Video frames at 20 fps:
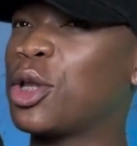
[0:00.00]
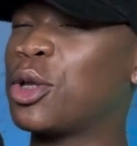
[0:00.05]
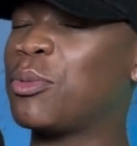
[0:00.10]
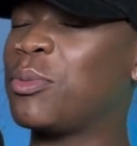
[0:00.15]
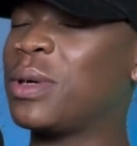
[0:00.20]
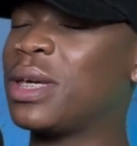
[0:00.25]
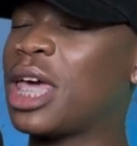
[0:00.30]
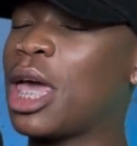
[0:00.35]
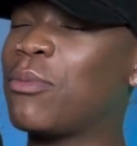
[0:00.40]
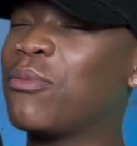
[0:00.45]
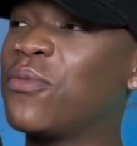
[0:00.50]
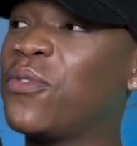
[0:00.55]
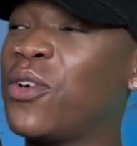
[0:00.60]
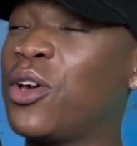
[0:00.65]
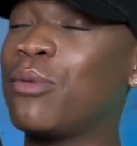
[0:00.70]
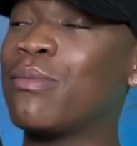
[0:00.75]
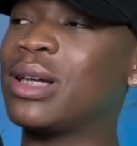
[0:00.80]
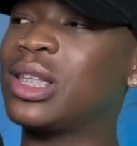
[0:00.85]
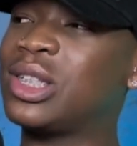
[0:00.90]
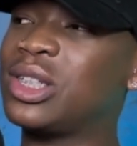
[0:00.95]
it became
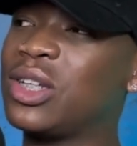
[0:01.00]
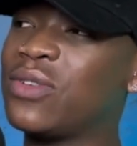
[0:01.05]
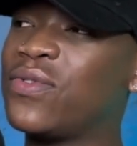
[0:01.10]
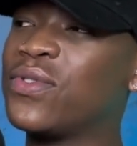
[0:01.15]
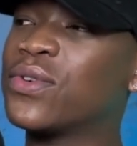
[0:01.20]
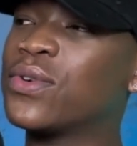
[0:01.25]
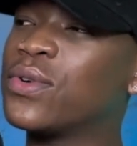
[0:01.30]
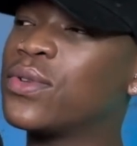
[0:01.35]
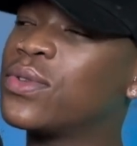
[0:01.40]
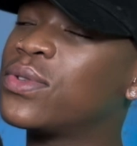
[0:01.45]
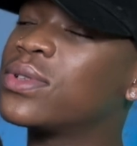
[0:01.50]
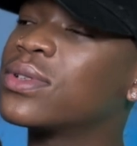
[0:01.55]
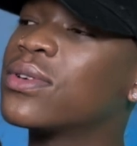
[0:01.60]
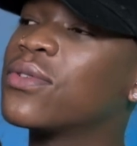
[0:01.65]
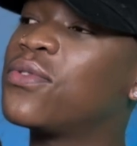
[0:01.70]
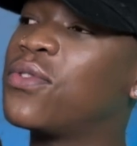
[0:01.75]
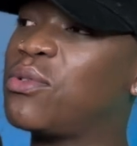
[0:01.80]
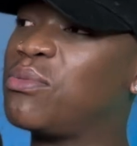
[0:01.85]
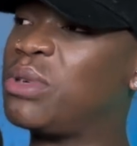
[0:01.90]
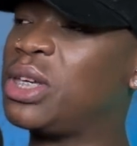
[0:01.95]
very much difficult
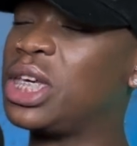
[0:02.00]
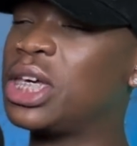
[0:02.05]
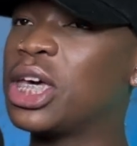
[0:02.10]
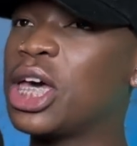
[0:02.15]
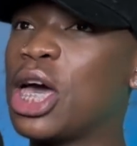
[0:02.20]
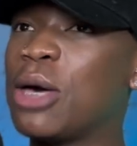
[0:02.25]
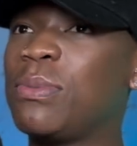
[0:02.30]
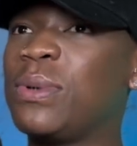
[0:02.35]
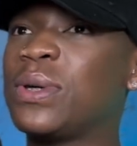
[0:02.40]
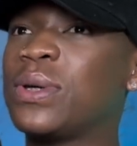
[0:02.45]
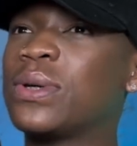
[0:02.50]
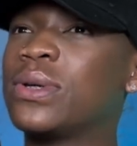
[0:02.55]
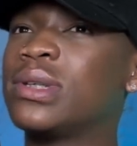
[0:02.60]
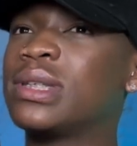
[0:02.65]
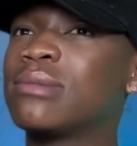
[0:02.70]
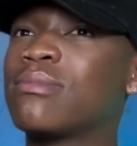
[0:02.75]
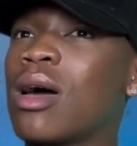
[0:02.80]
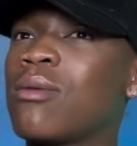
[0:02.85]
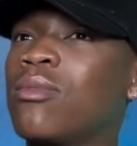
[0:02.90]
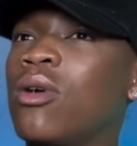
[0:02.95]
for me,
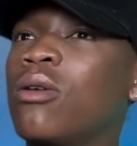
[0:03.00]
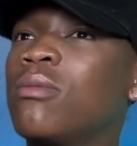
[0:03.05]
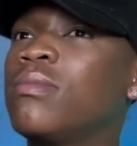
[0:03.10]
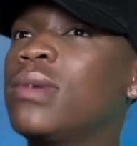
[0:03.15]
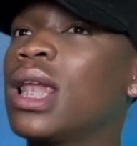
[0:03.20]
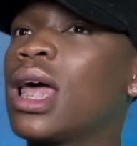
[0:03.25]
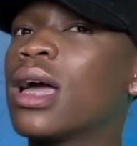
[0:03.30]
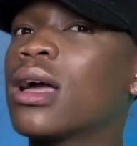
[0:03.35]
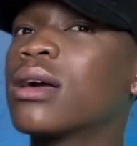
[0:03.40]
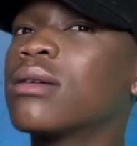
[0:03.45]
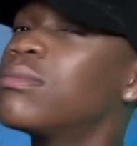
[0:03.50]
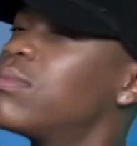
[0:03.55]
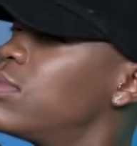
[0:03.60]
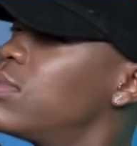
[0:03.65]
because my mom would be like,